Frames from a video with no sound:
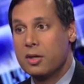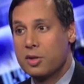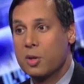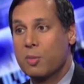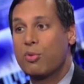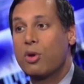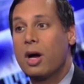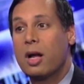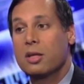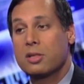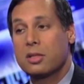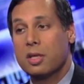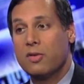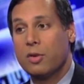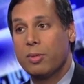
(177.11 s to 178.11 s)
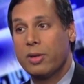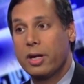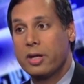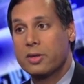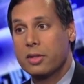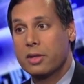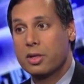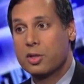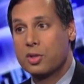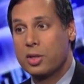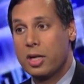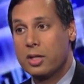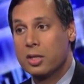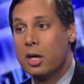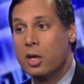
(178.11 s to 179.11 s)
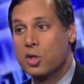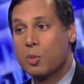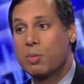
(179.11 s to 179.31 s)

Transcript: to the bronze level plans on the exchange.